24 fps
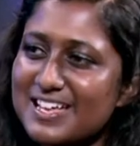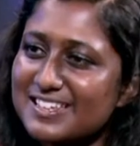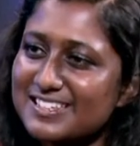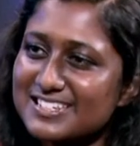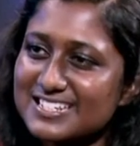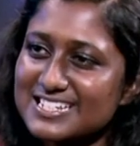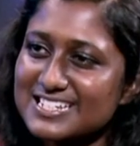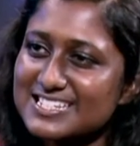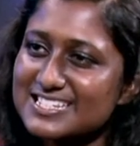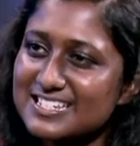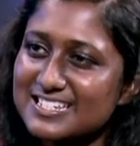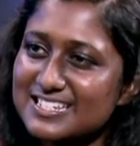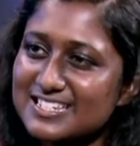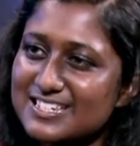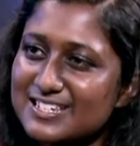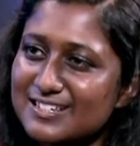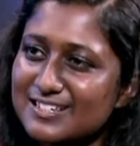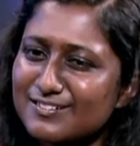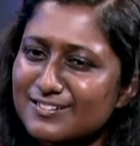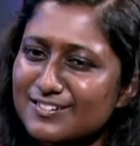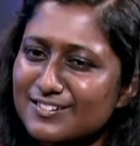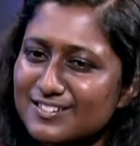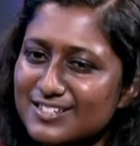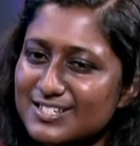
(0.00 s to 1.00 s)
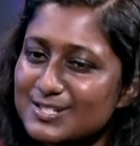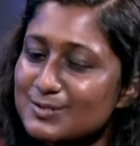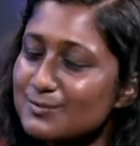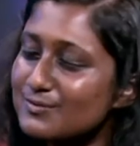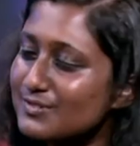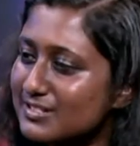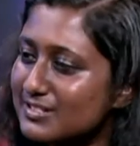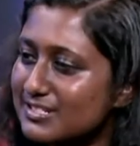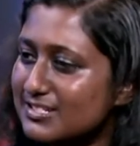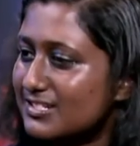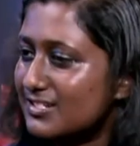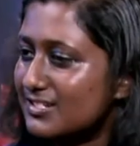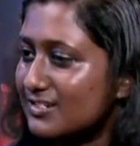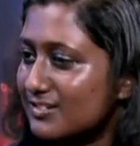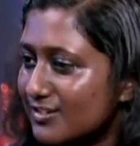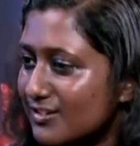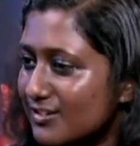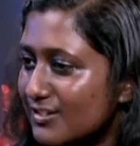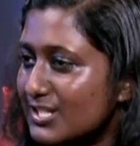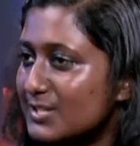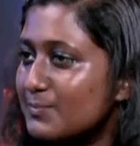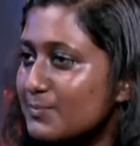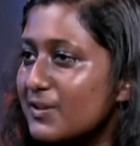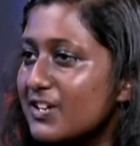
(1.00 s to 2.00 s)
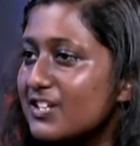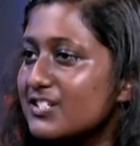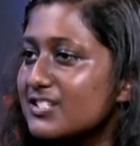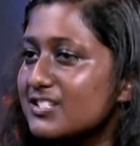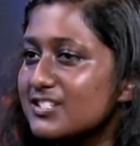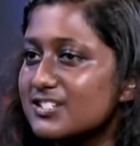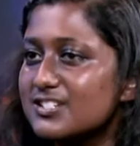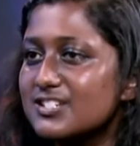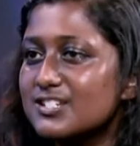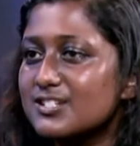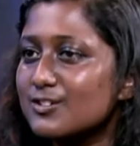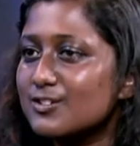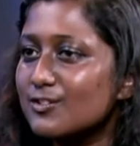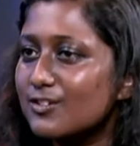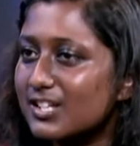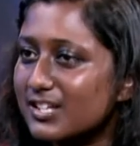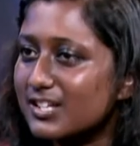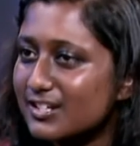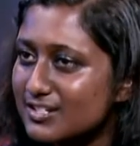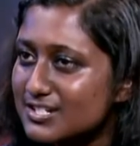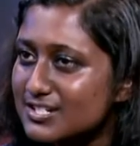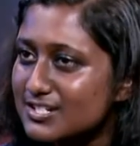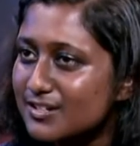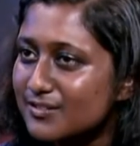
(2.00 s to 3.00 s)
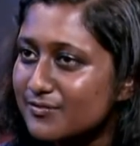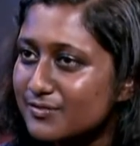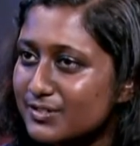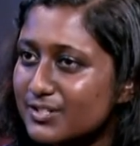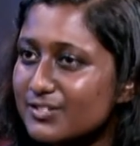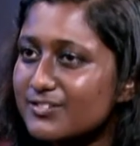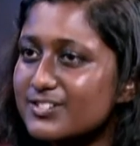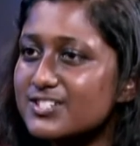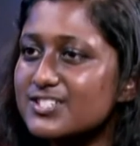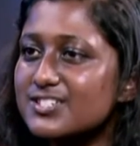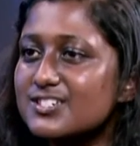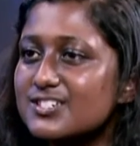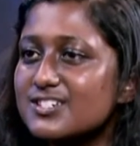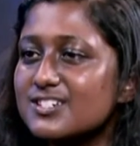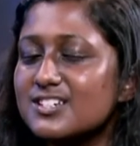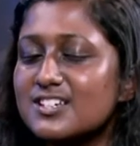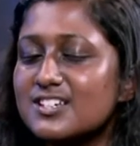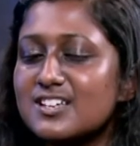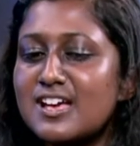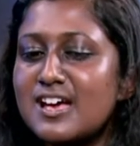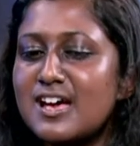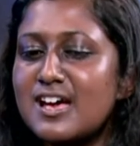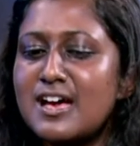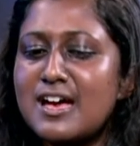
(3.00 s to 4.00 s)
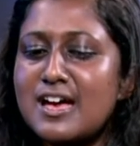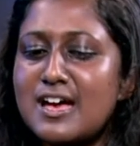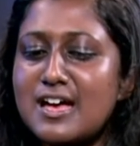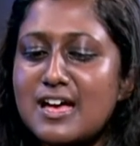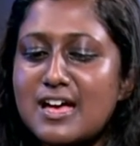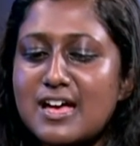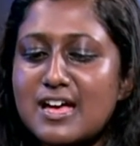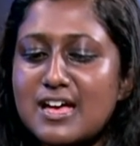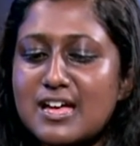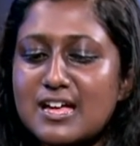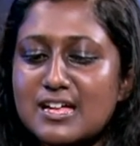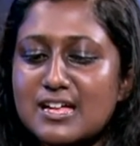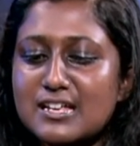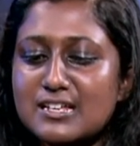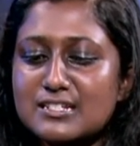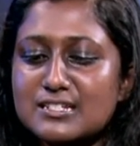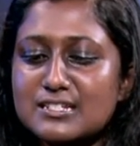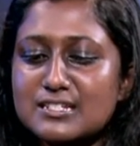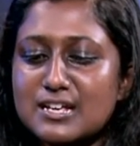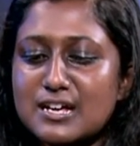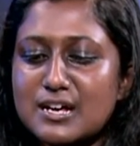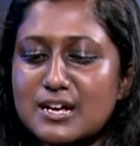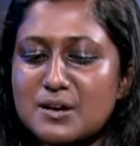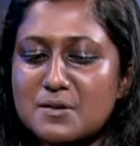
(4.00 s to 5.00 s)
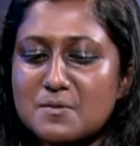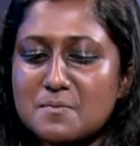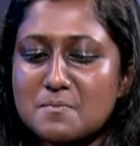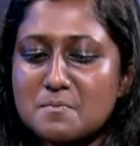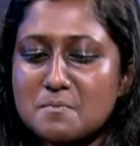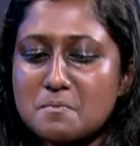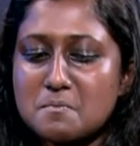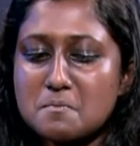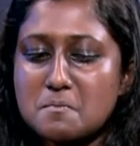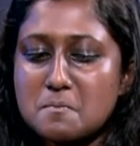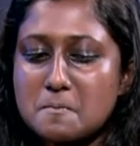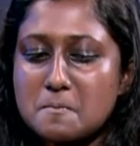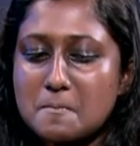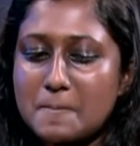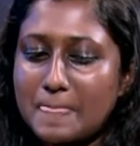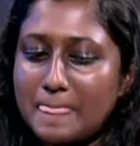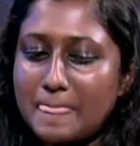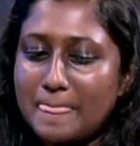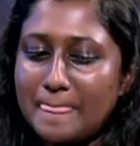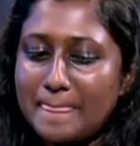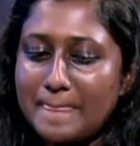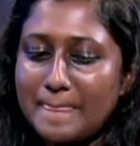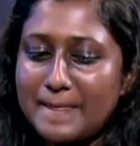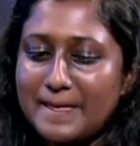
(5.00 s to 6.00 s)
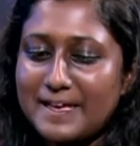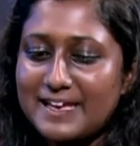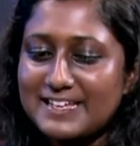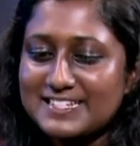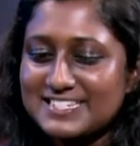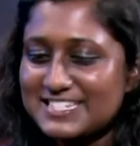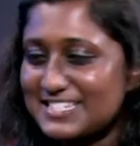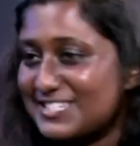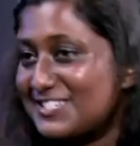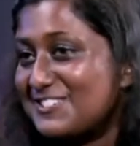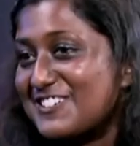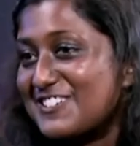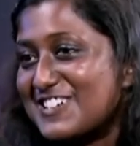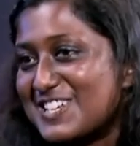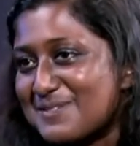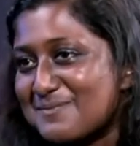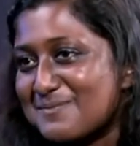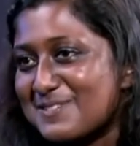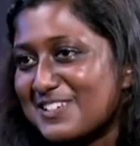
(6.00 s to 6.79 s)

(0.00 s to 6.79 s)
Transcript: this, thinking, oh, this, you know, this person, she's calling herself a Christian, and she's treating me